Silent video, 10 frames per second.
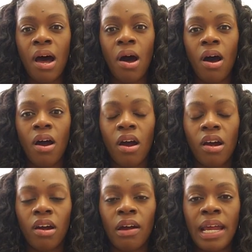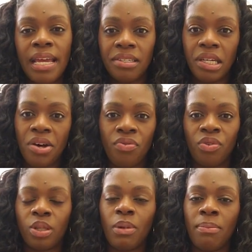are in love
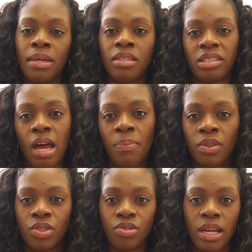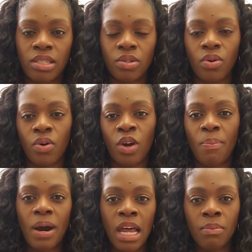with maybe the top of the dress or a
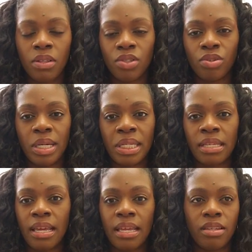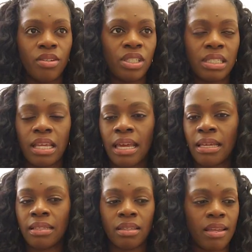bottom of the dress, and you're just
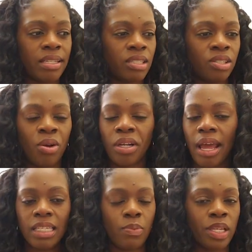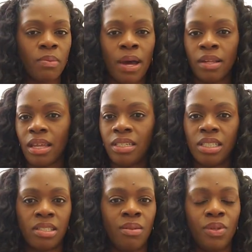like, it's certain aspects about it that I
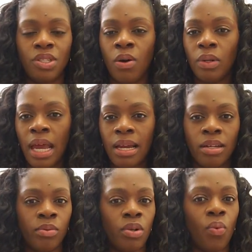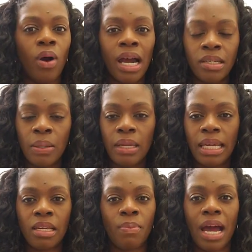just simply don't like. I don't know why I don't
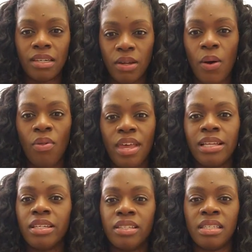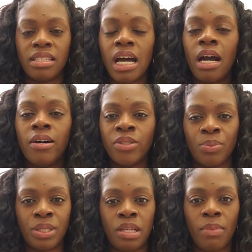like it, but I know that this is not
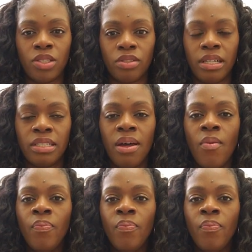100% my dress.